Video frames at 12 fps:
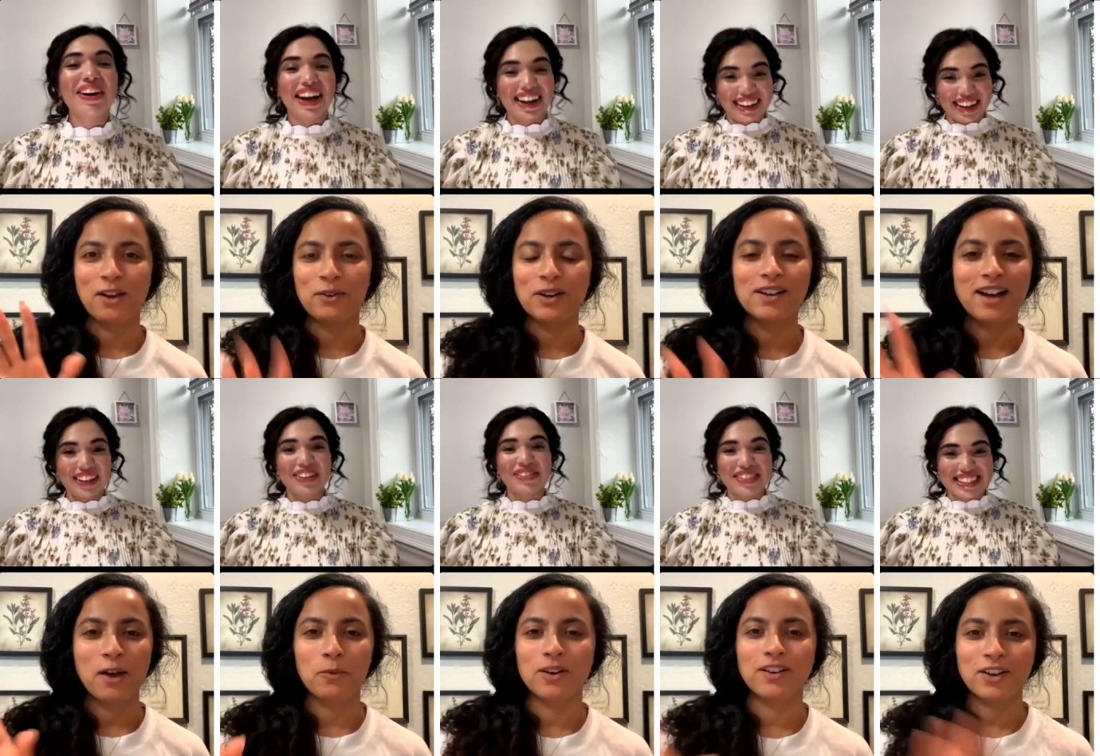Speaker 1: will I
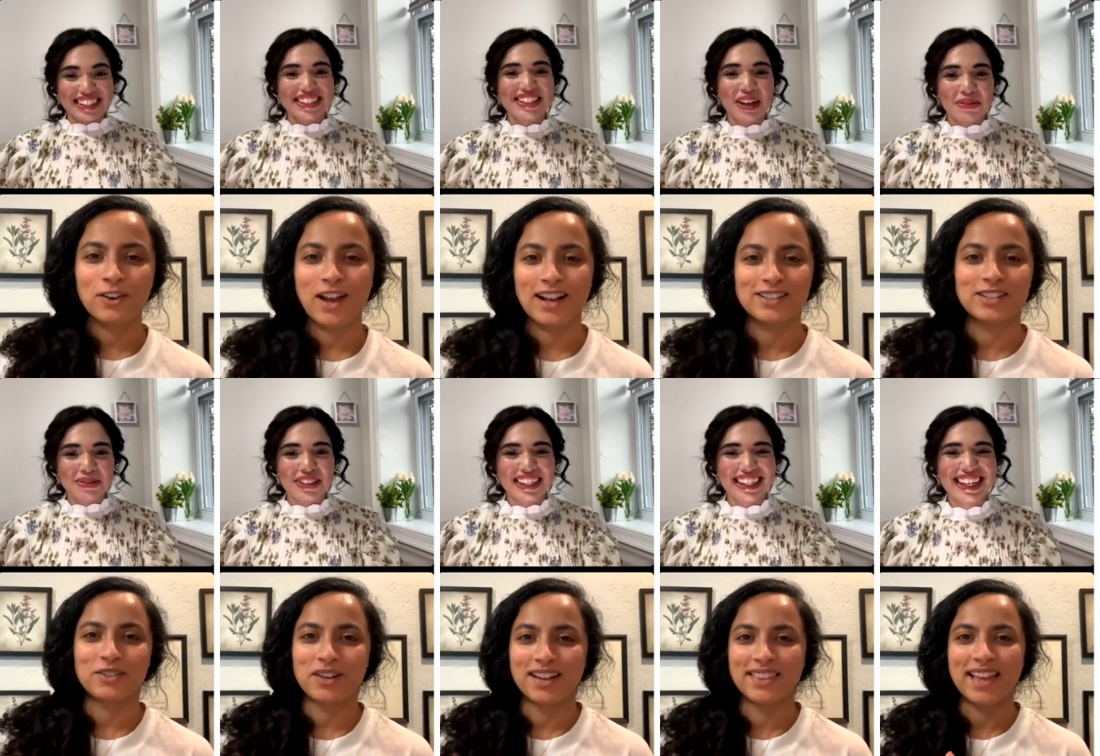will correct you
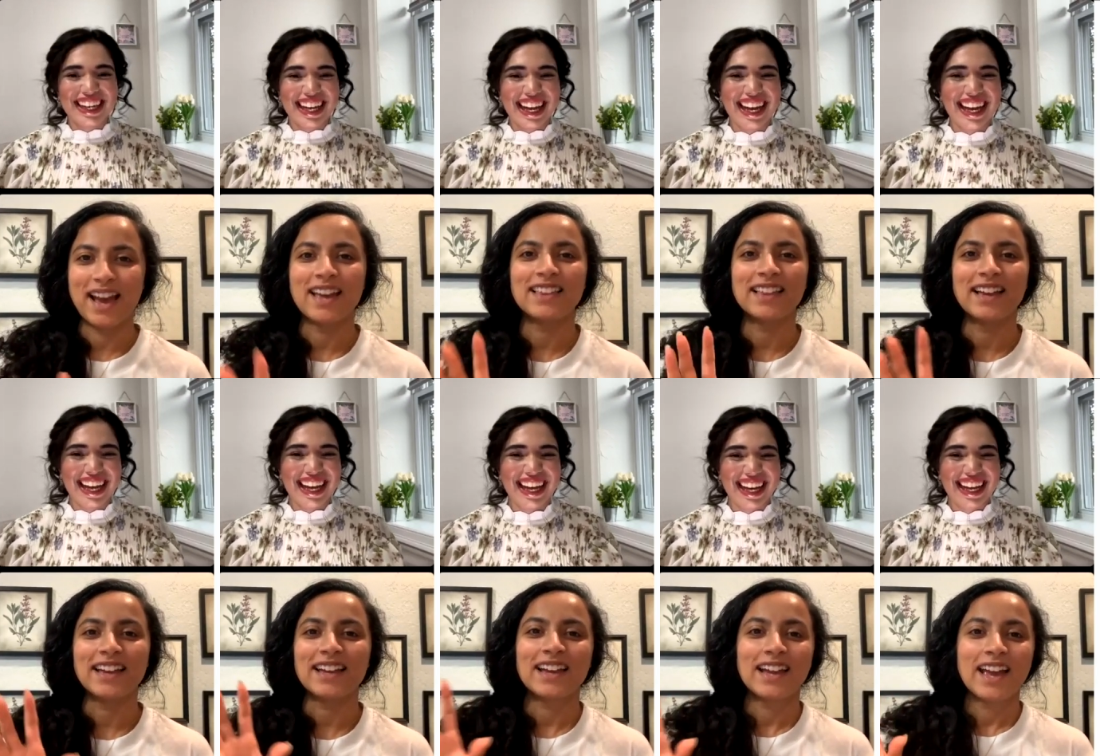on that.
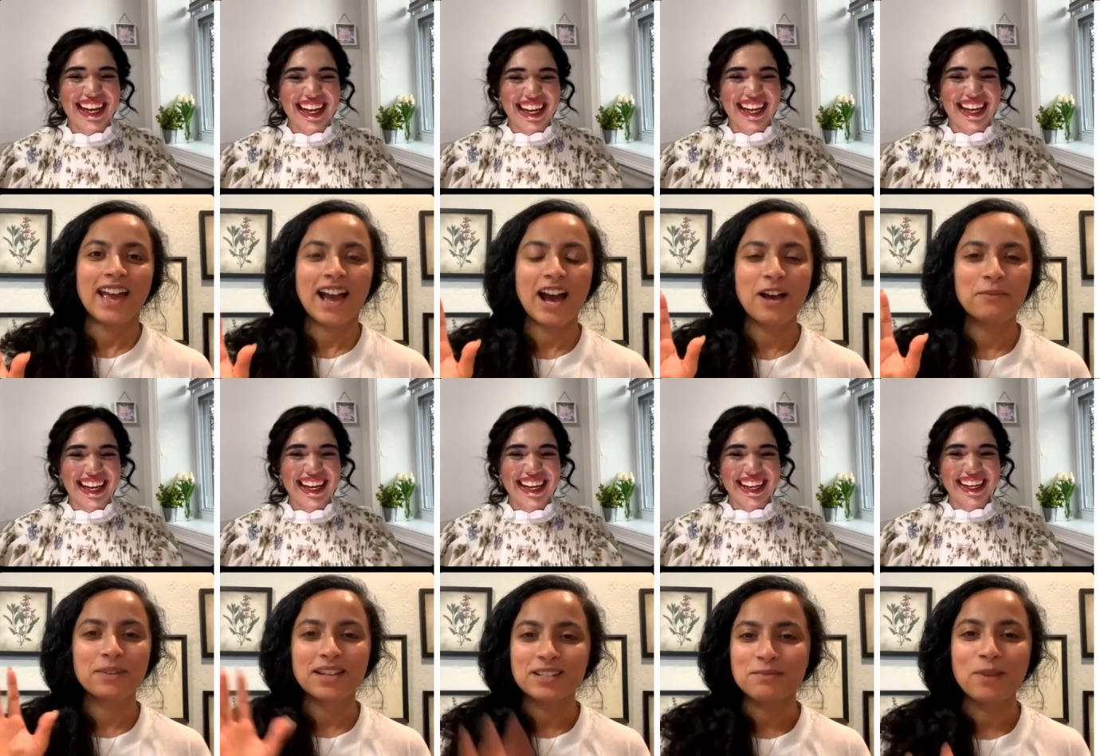Like uh,
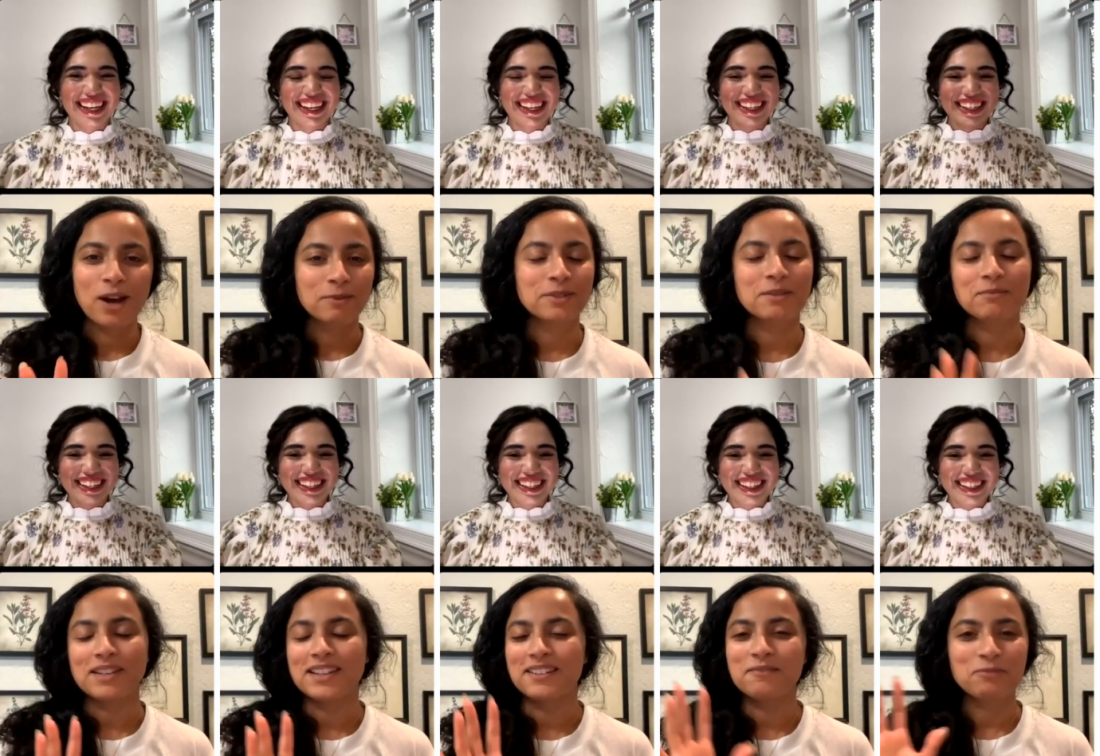because moms can
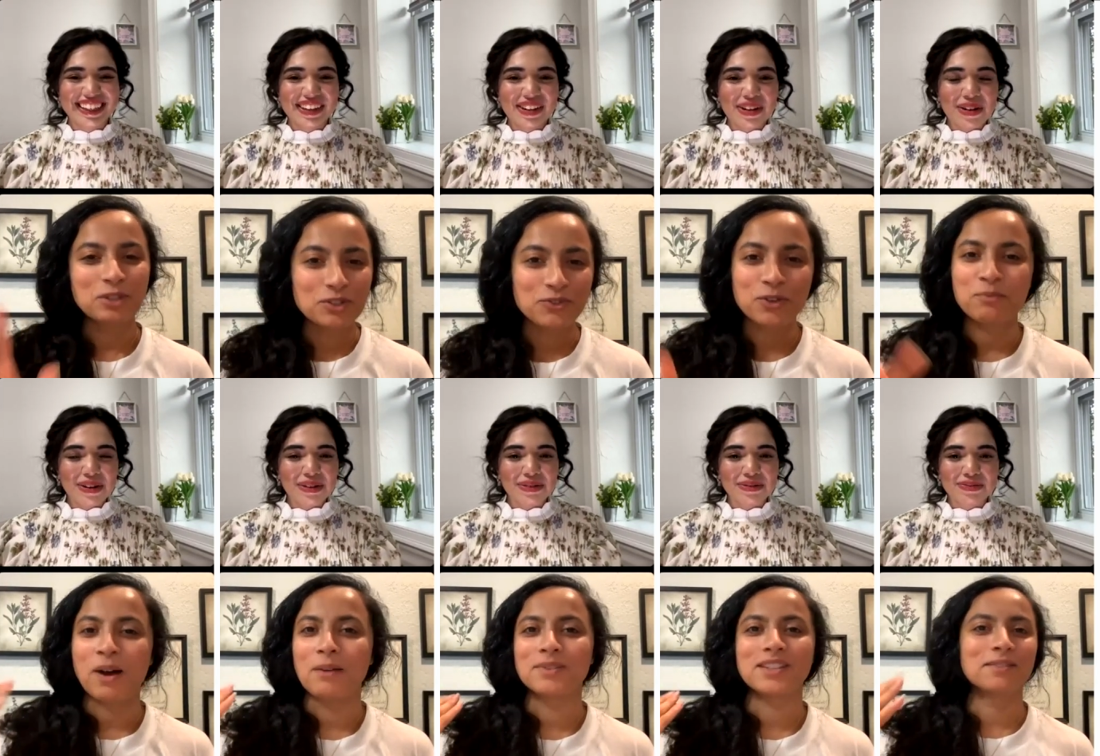be beautiful.
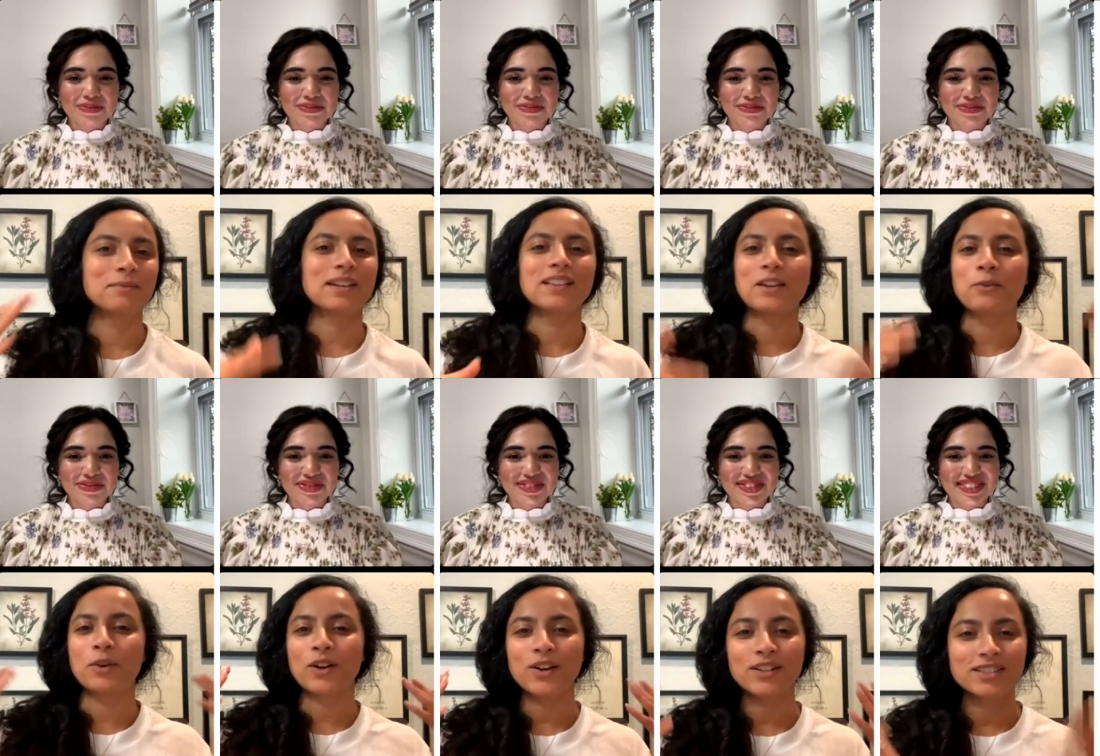Moms can be like
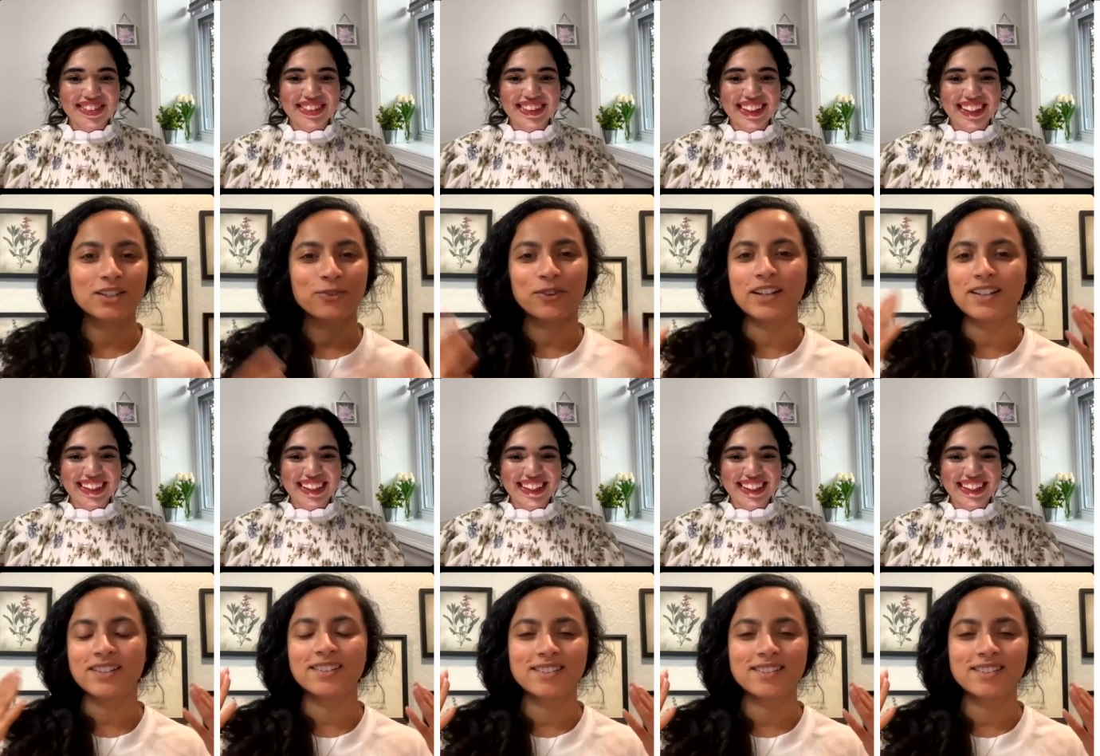we're all different.